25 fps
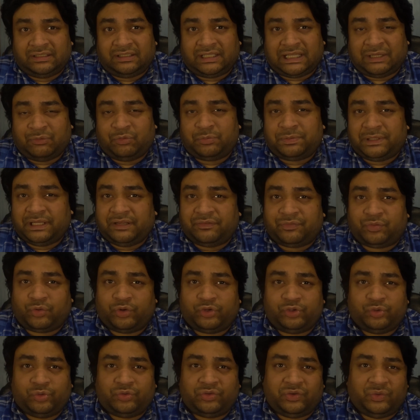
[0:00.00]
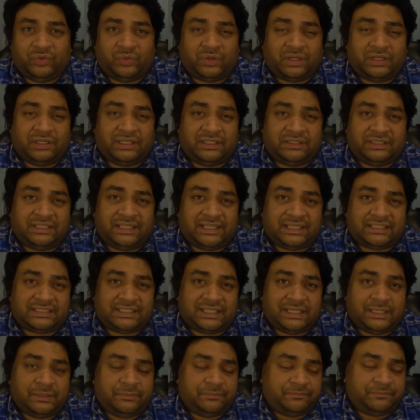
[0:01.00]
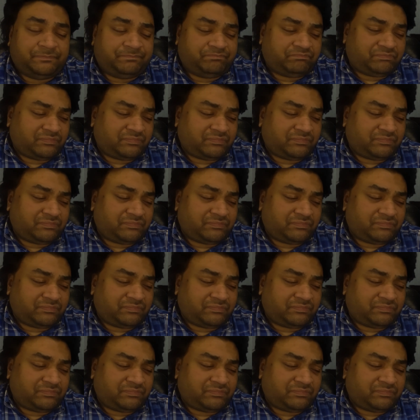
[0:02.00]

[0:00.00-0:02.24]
I would play a 4-2-3-1 in the next game.